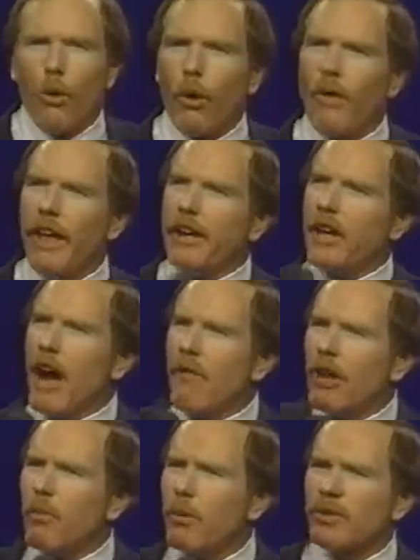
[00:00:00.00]
where they
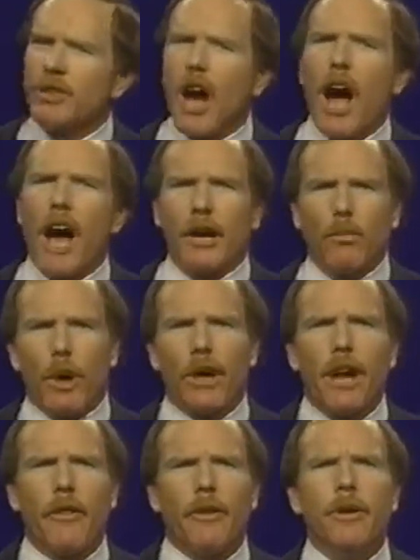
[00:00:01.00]
covenanted with God and one
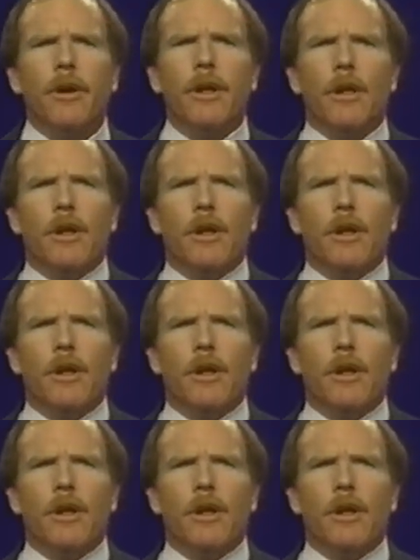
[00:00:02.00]
another